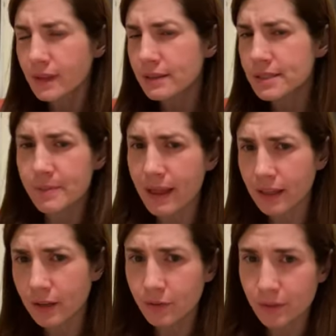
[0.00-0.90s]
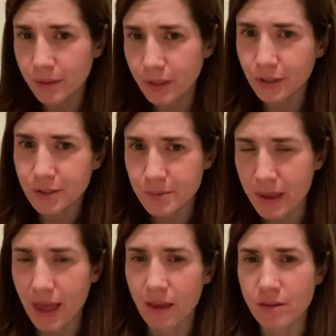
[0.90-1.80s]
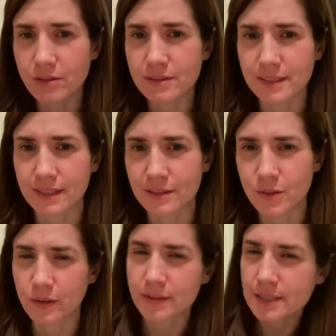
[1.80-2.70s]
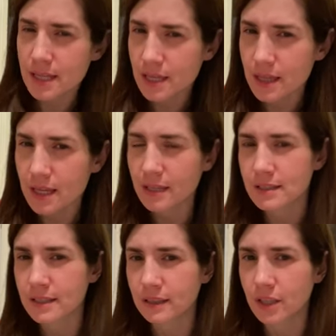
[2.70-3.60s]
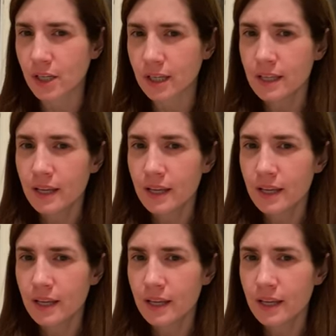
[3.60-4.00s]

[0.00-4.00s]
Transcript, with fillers: smelling familiar smells and sort of seeing things that look